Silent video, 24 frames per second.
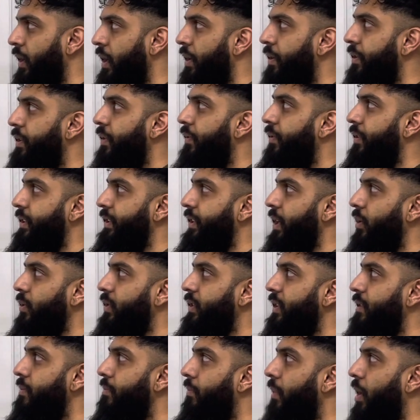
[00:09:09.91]
The
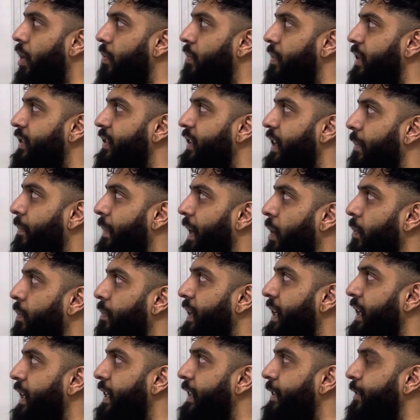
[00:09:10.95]
resultant moment about
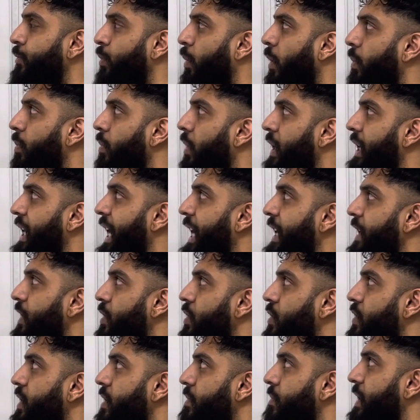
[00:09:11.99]
P is 12.8
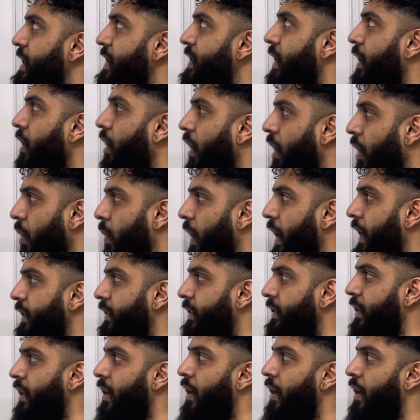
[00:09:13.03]
Newton meter clockwise.